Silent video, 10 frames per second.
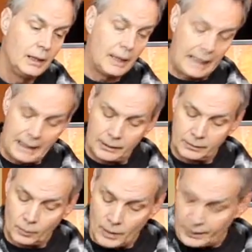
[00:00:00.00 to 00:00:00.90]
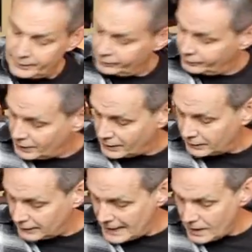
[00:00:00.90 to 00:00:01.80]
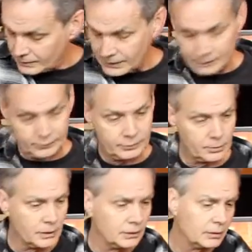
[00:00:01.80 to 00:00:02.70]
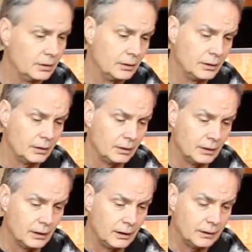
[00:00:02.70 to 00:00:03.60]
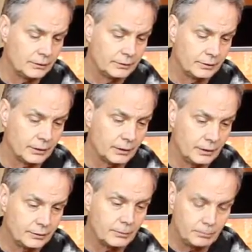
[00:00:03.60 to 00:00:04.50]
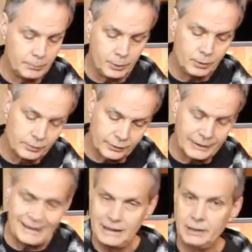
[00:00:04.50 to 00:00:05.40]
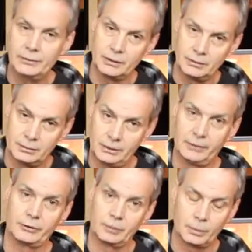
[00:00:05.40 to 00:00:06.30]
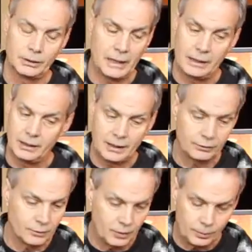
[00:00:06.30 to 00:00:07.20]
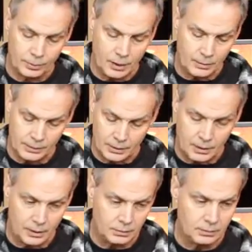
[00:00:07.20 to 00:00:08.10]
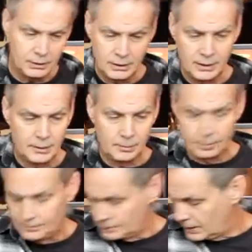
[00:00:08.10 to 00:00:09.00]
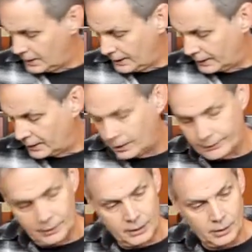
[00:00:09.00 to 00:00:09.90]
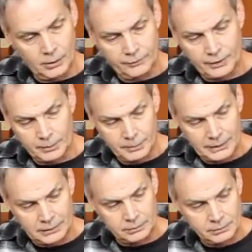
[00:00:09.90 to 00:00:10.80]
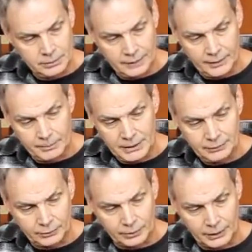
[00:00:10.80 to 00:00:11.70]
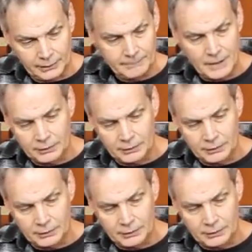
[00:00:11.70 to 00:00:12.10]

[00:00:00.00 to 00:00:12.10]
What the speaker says: And while this is not a loud instrument, it's a beautifully even instrument, and it has no problem at all carrying the low fundamental of the B string. I'll